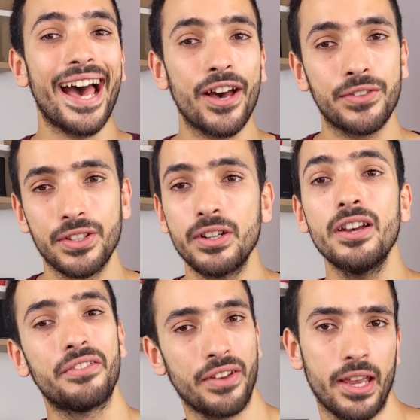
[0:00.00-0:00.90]
after
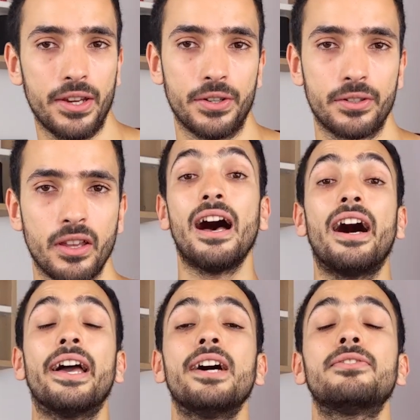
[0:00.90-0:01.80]
failures.
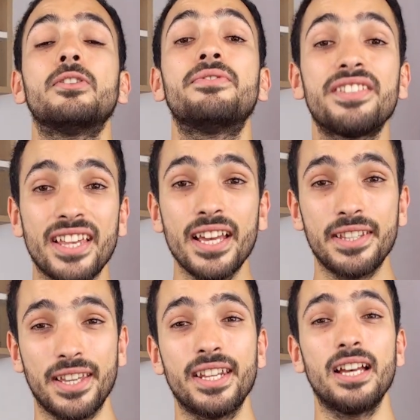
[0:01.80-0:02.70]
I have to
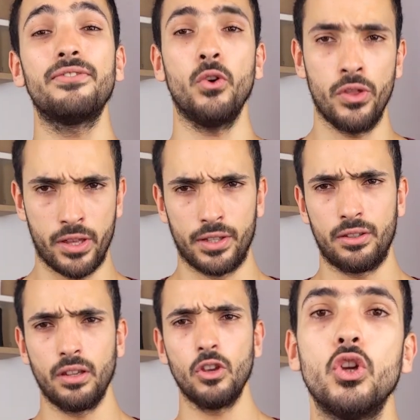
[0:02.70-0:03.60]
emphasize enough on
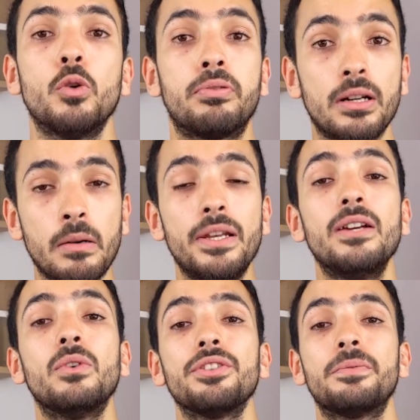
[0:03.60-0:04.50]
this. You probably
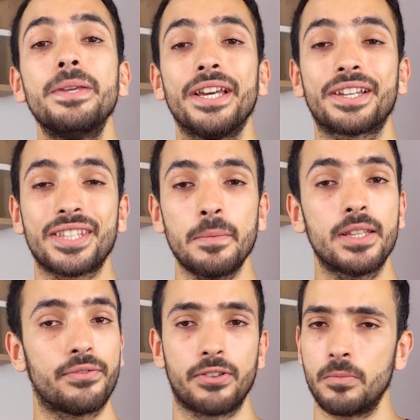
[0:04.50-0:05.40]
won't be
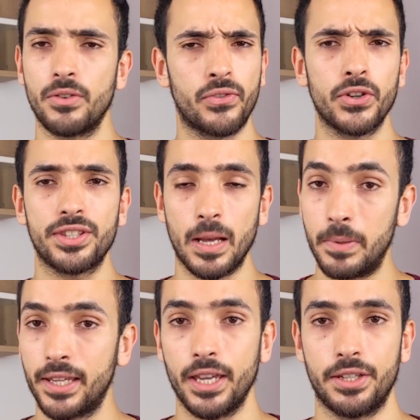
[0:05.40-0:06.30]
accepted from your first
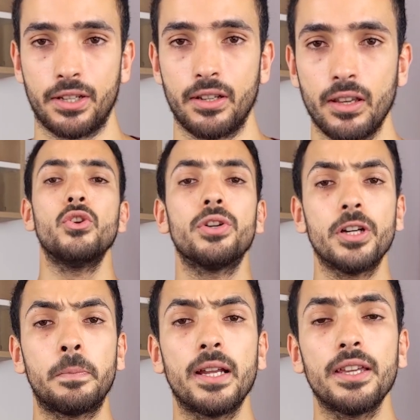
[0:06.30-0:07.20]
application. You're
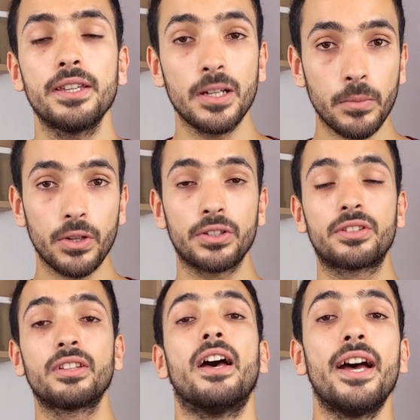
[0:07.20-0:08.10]
applying
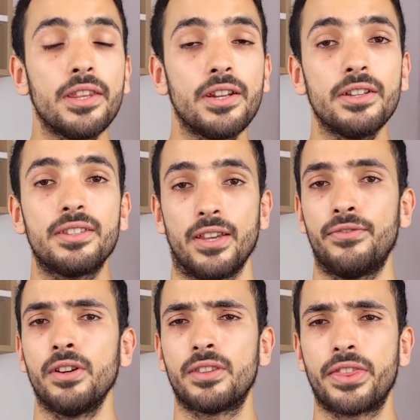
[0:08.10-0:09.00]
amongst hundreds, if
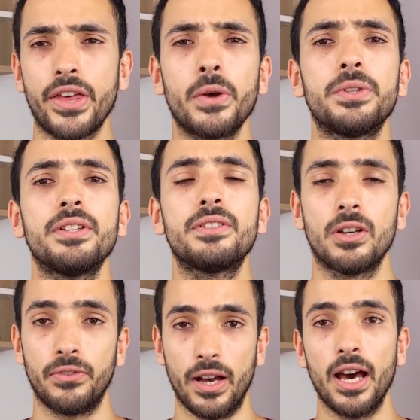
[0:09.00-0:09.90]
not thousands,
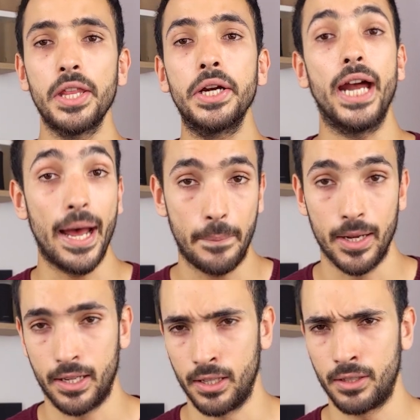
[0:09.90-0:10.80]
of other
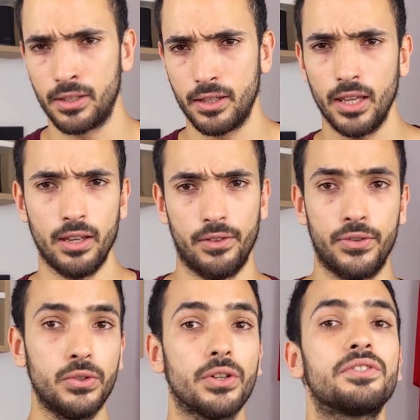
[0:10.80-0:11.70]
applicants. If
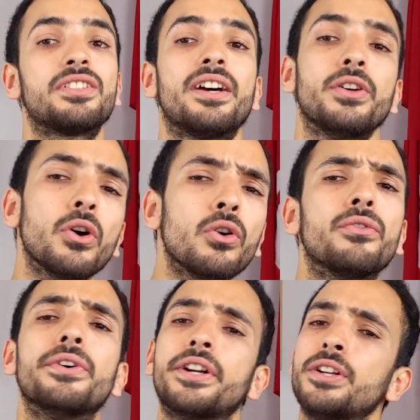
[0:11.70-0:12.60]
you don't try
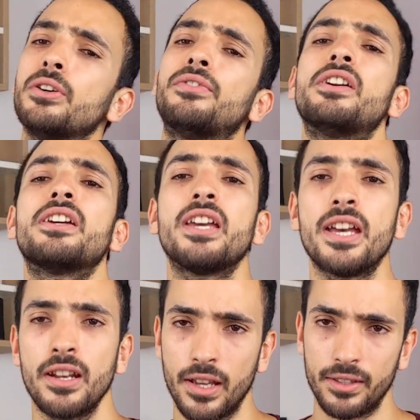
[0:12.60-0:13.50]
over and over
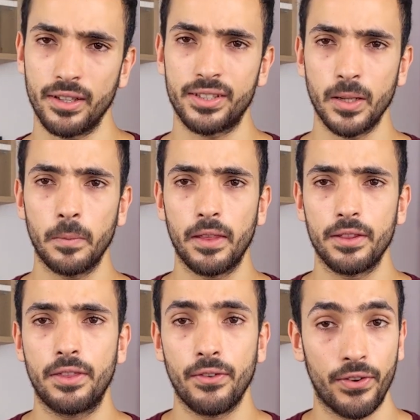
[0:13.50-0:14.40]
again and accept
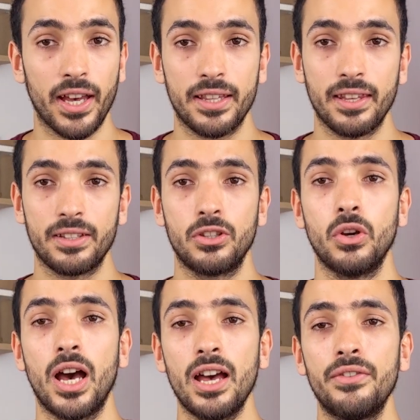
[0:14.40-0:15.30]
that the fact that you
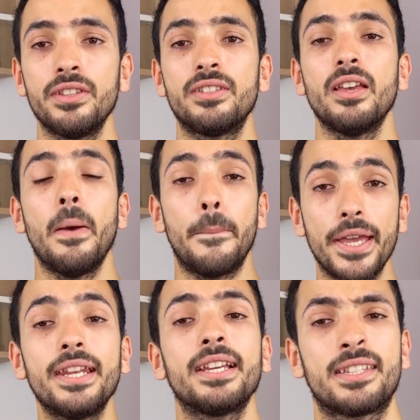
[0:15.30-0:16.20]
haven't
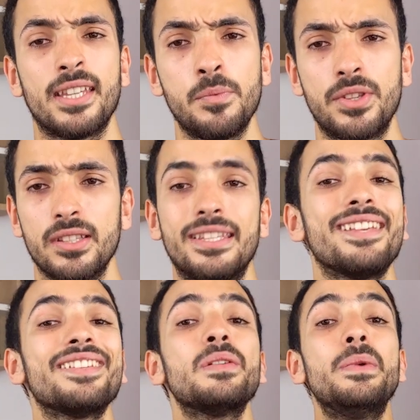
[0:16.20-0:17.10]
been accepted
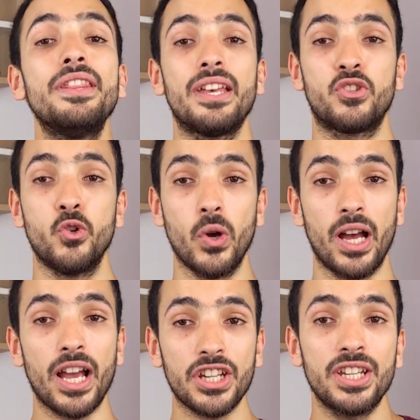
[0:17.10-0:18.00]
doesn't mean that you
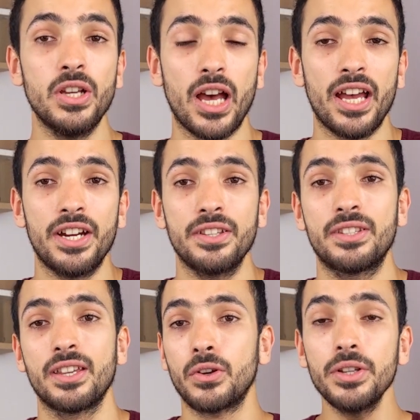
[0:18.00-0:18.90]
actually
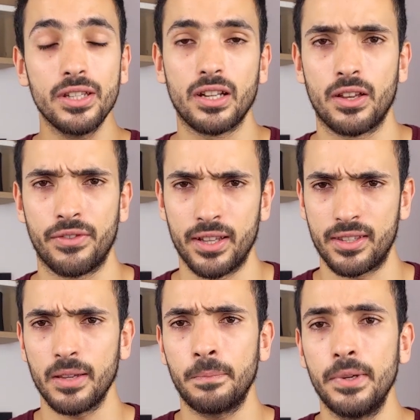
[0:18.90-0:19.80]
aren't good enough. It
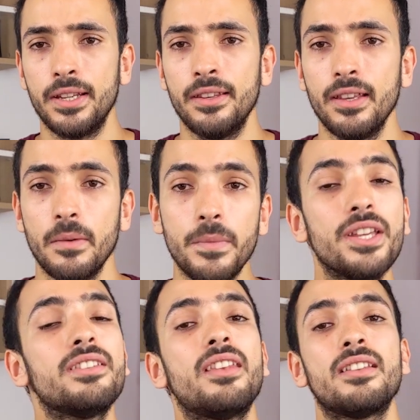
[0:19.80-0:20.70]
simply
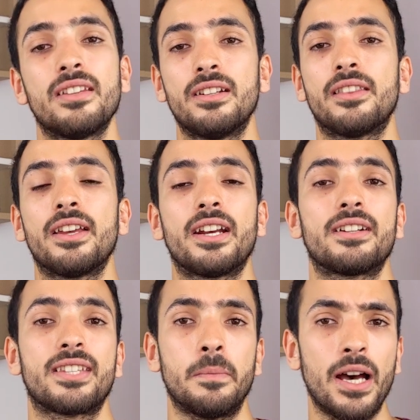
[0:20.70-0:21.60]
means that there are
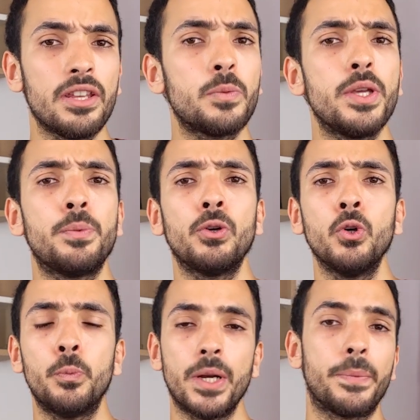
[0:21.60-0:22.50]
some other people
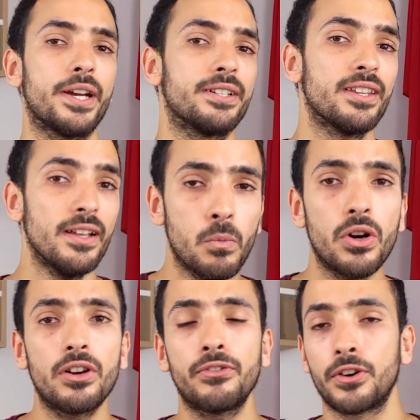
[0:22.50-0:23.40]
who prepared
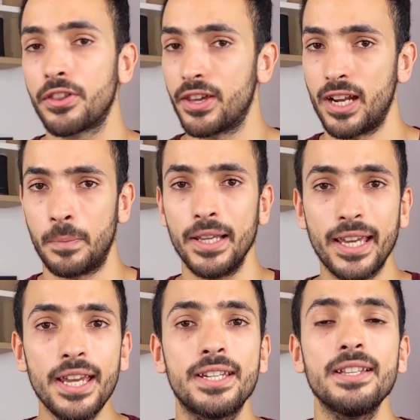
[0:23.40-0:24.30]
more for their
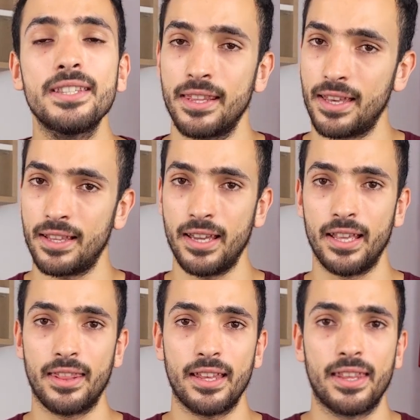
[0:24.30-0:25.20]
applications
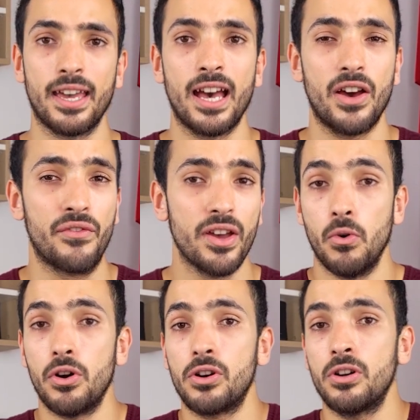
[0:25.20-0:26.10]
and that they have
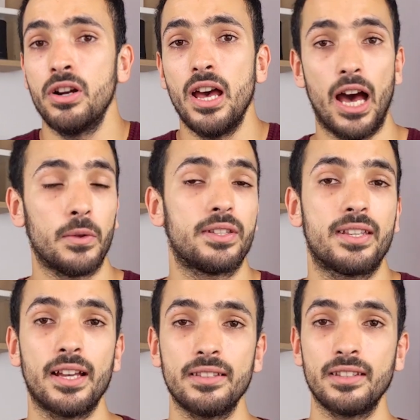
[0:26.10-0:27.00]
more
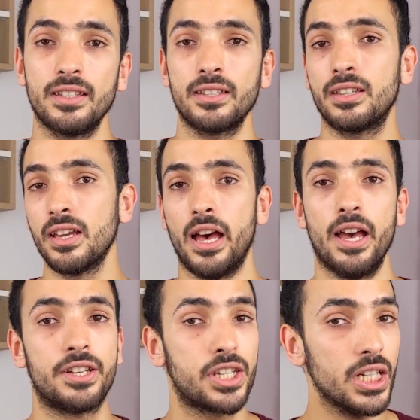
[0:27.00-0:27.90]
outstanding
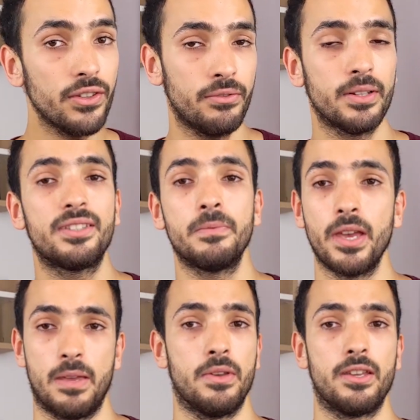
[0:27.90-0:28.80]
achievements
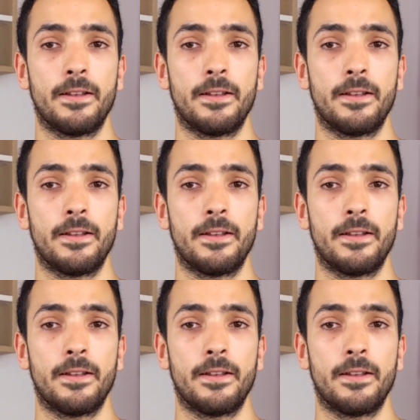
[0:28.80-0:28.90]
maybe.